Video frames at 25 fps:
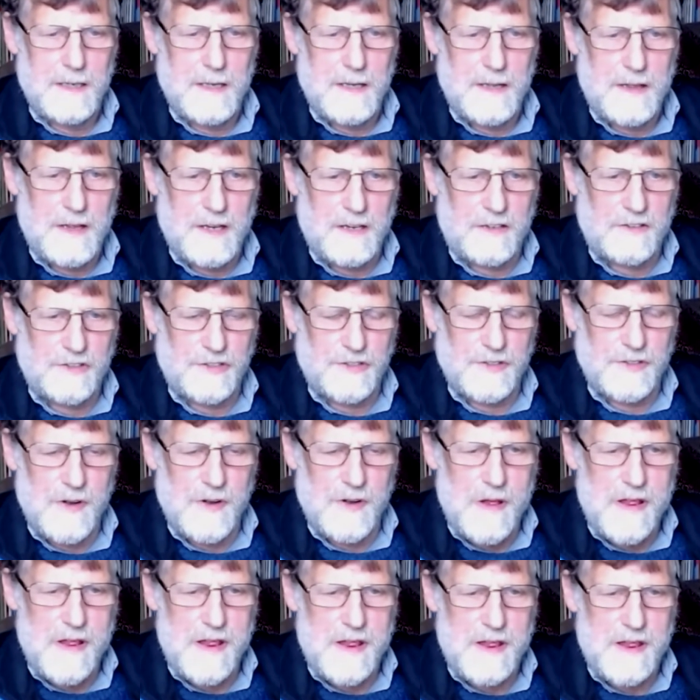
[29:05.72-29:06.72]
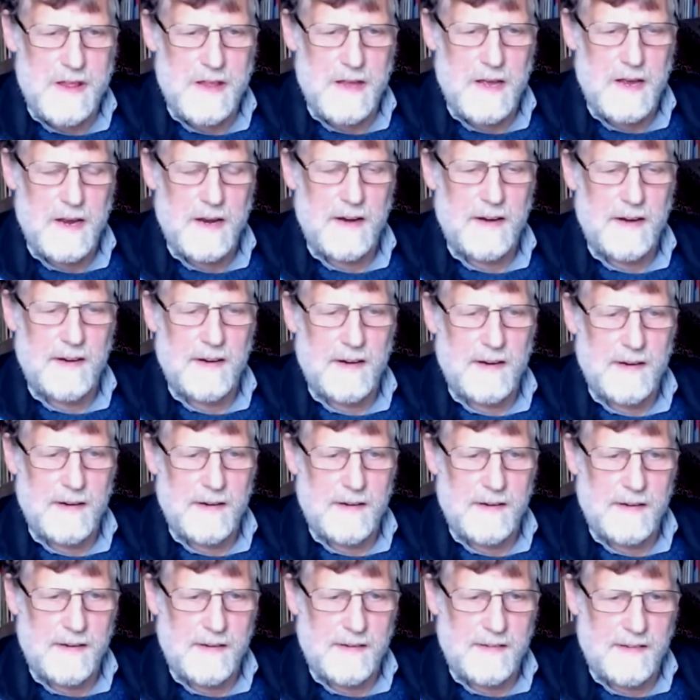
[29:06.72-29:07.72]
the truth,
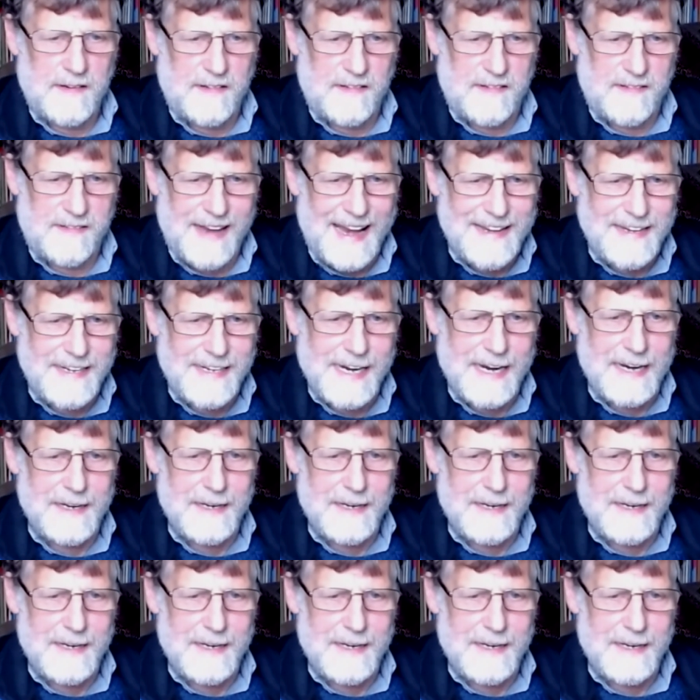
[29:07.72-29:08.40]
the Satya,